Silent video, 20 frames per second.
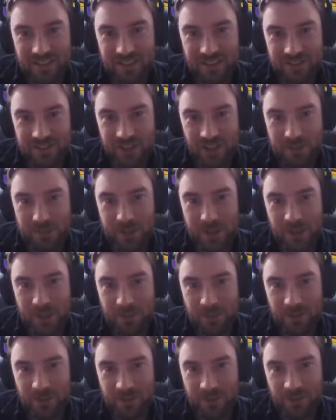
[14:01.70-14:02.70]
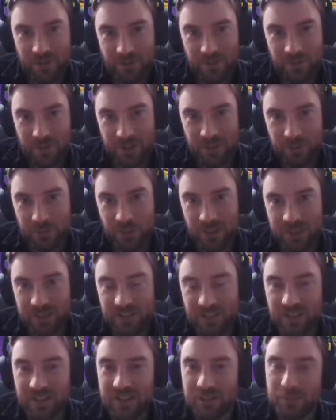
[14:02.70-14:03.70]
Jade Behemoth plays well into
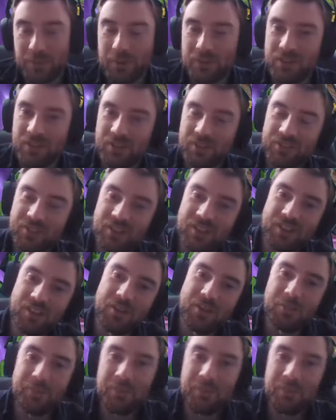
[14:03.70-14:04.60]
these, but as long as he can't